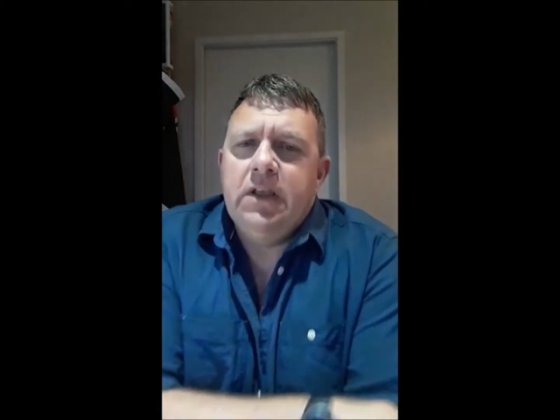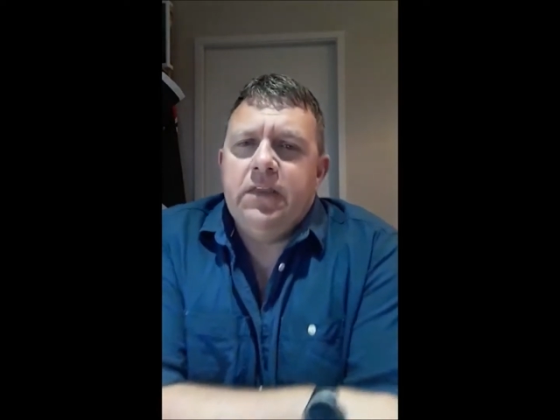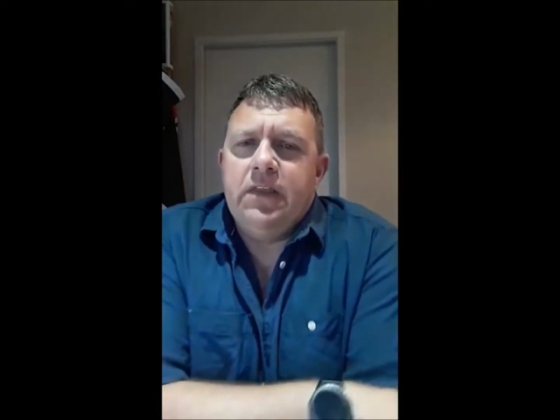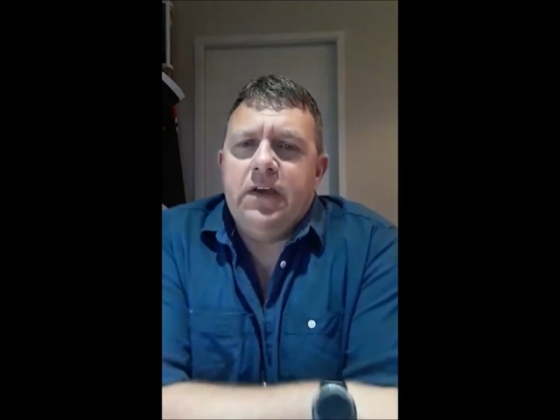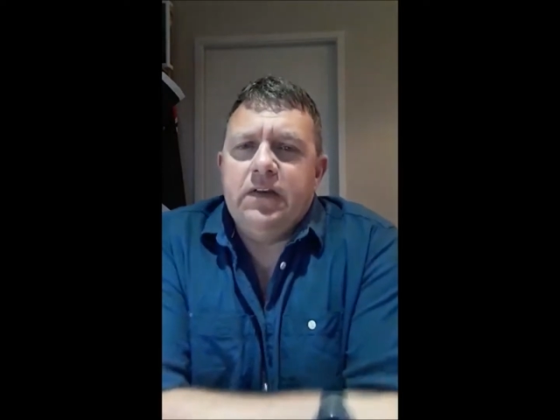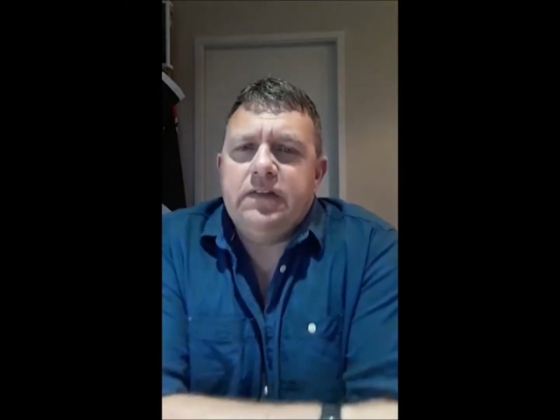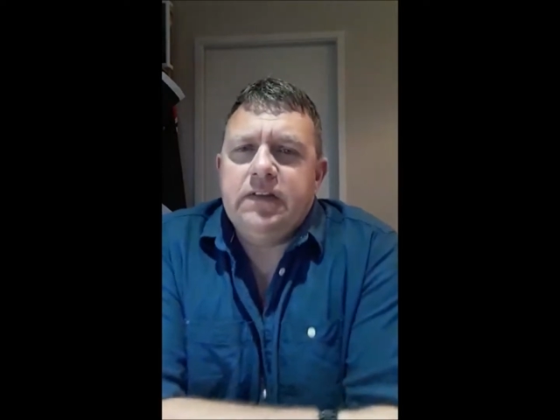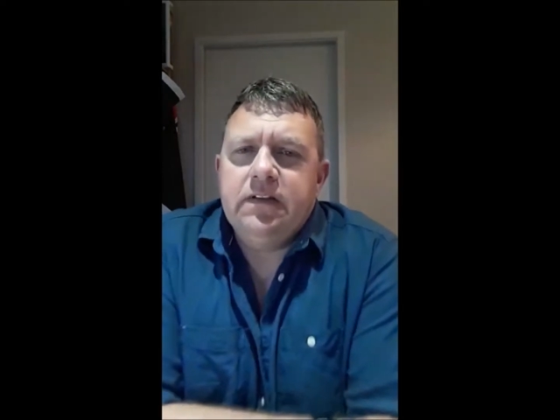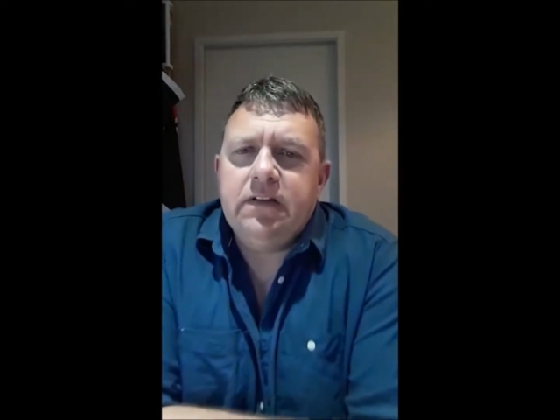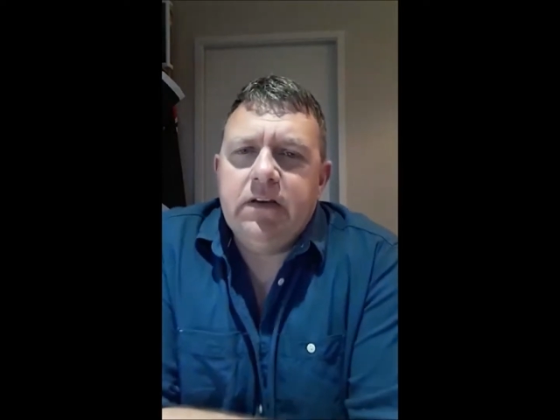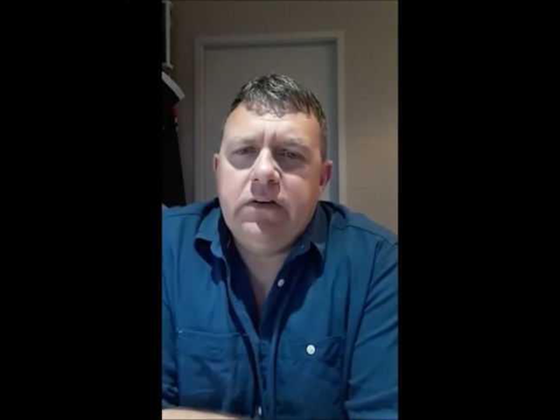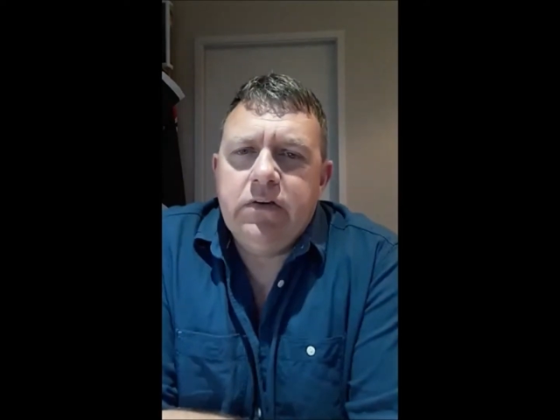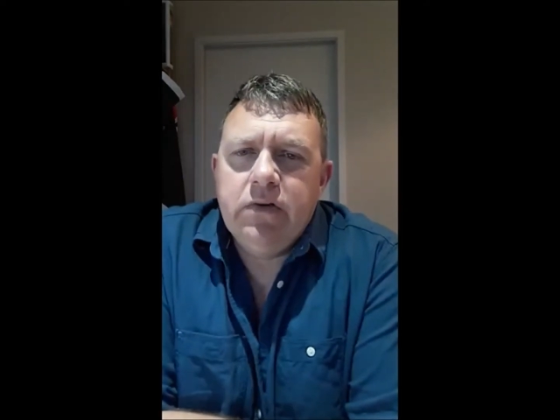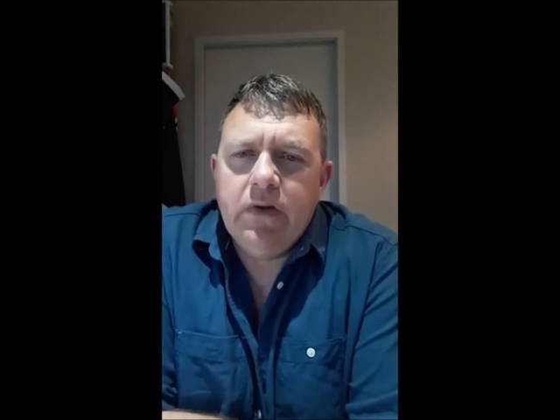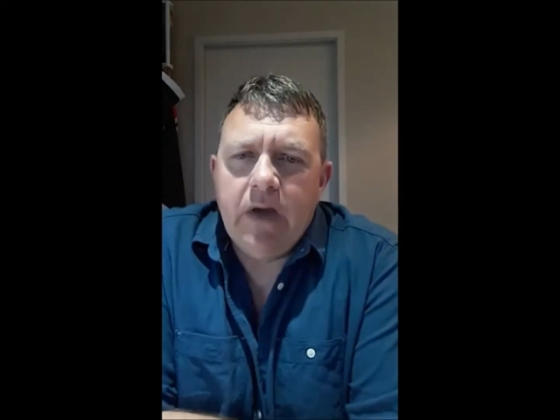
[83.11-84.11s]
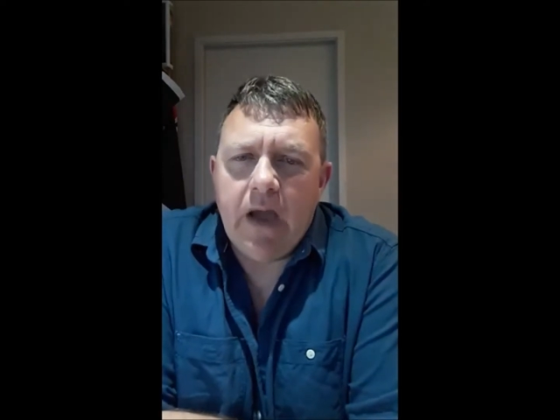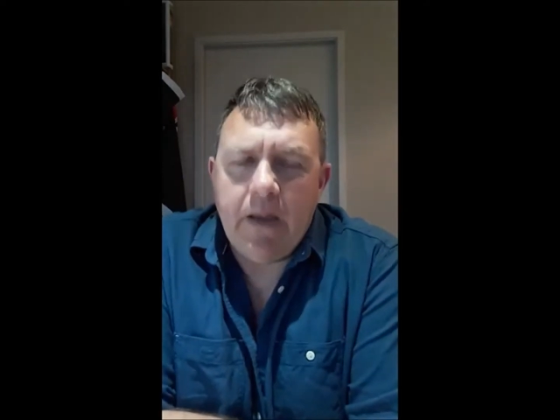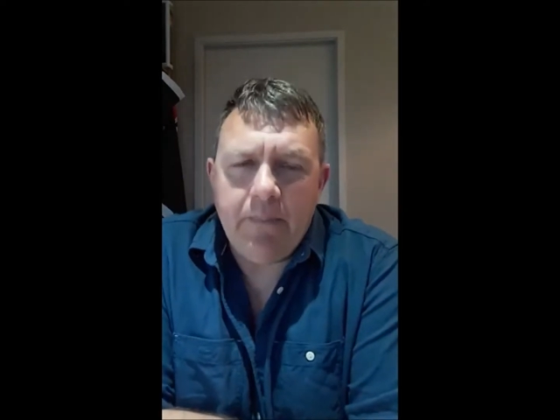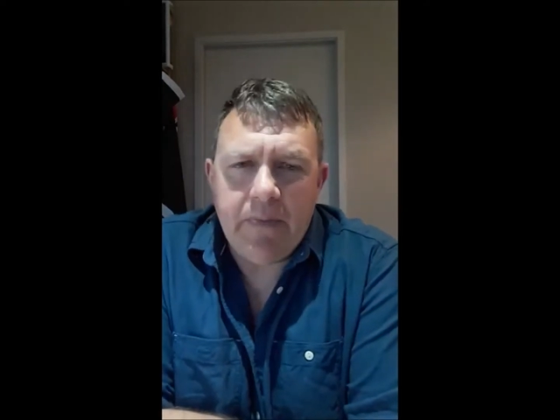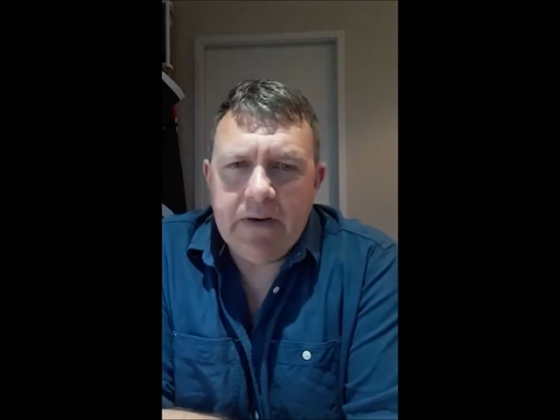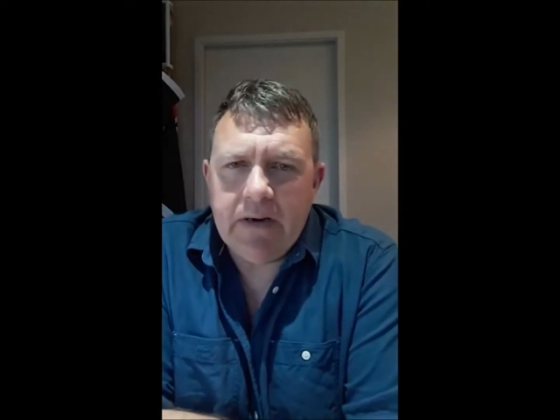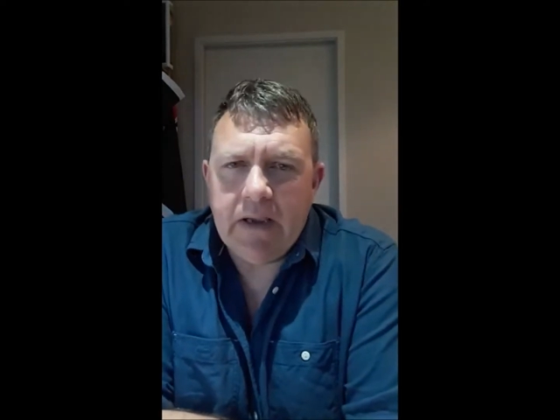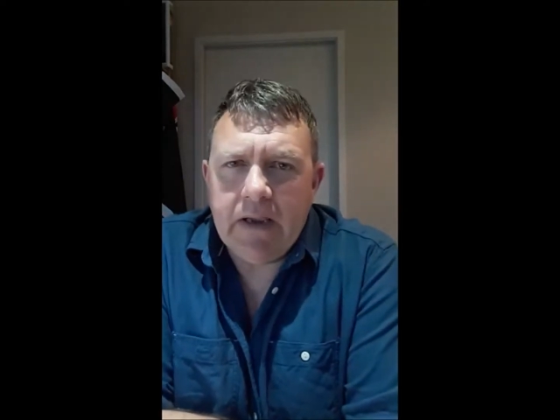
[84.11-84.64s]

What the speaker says: things that do happen,